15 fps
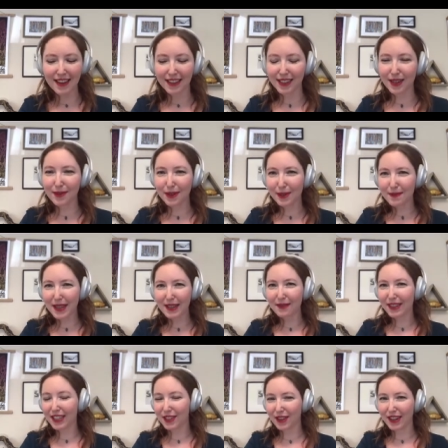So we'll be
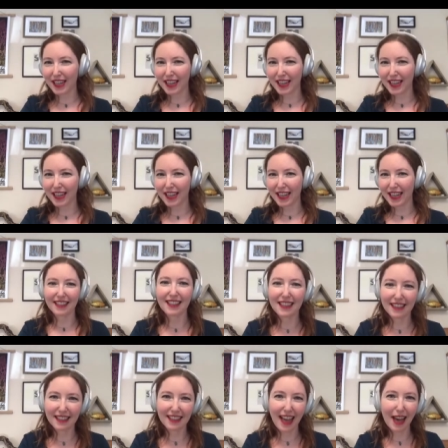rejoining
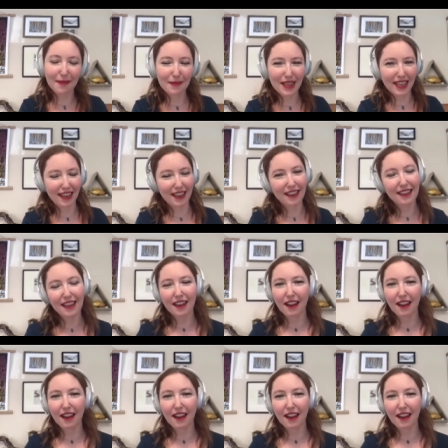that me,